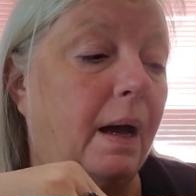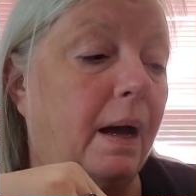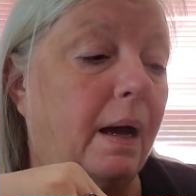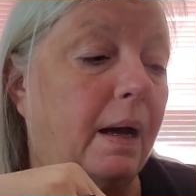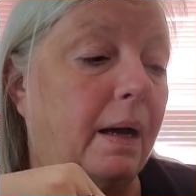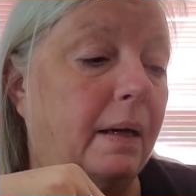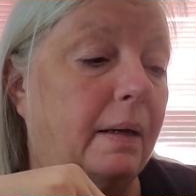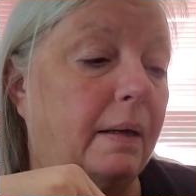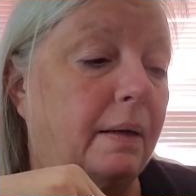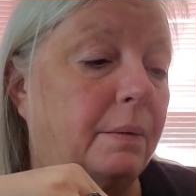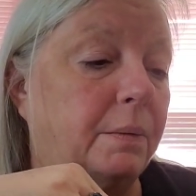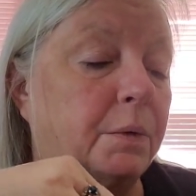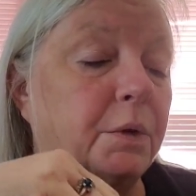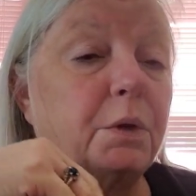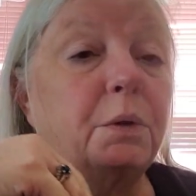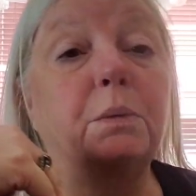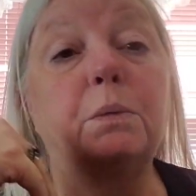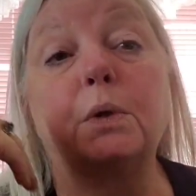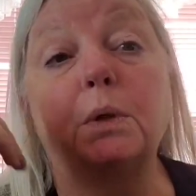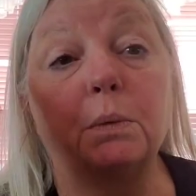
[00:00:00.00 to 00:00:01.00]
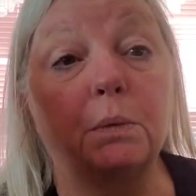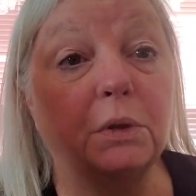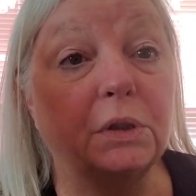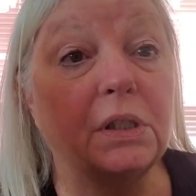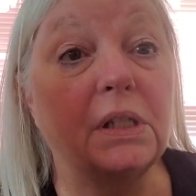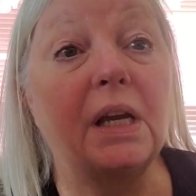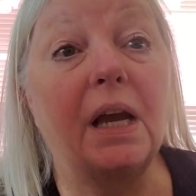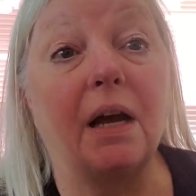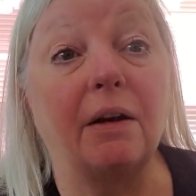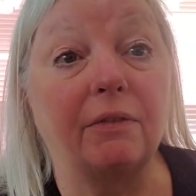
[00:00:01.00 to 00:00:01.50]
And we'll, we'll, we'll
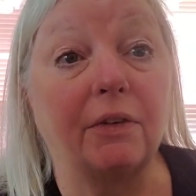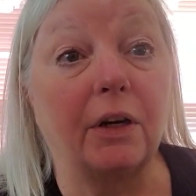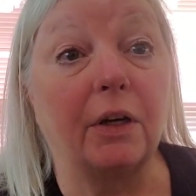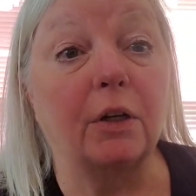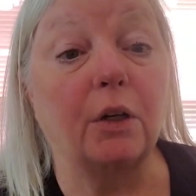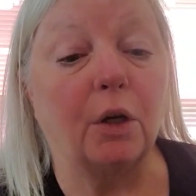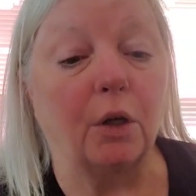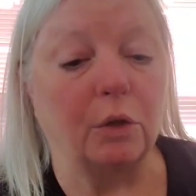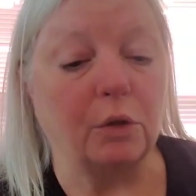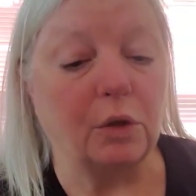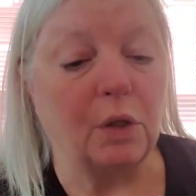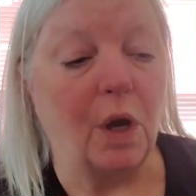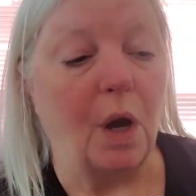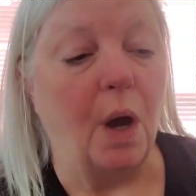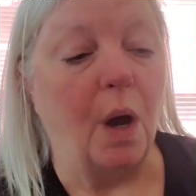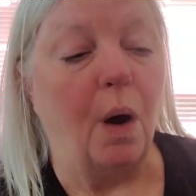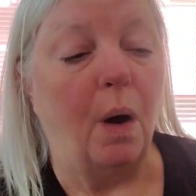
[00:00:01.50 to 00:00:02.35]
see how far it goes.